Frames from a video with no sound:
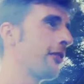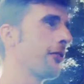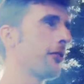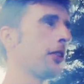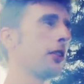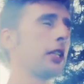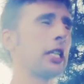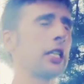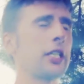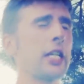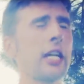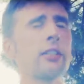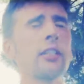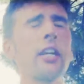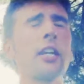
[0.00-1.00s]
felt
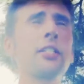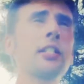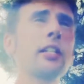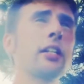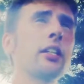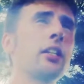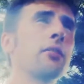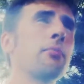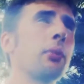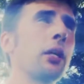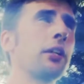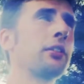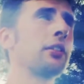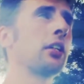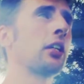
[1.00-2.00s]
exactly isolated,
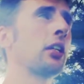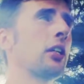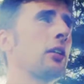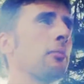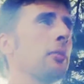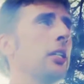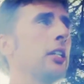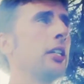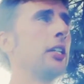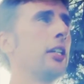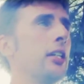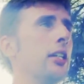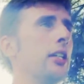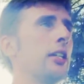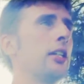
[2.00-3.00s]
but um,
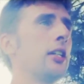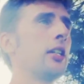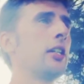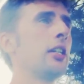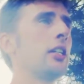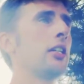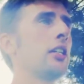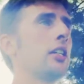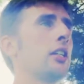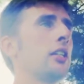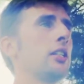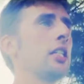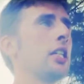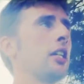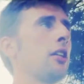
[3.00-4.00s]

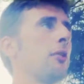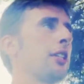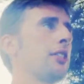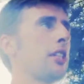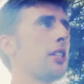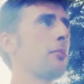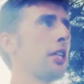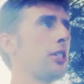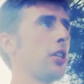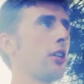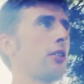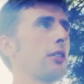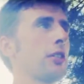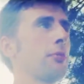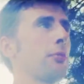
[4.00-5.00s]
you know, I'd say my
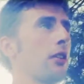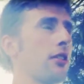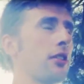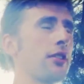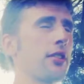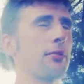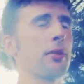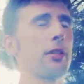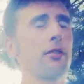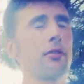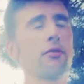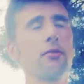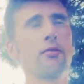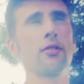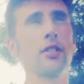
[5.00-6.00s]
general experience has been
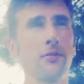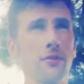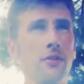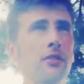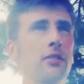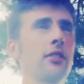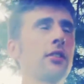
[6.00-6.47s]
different.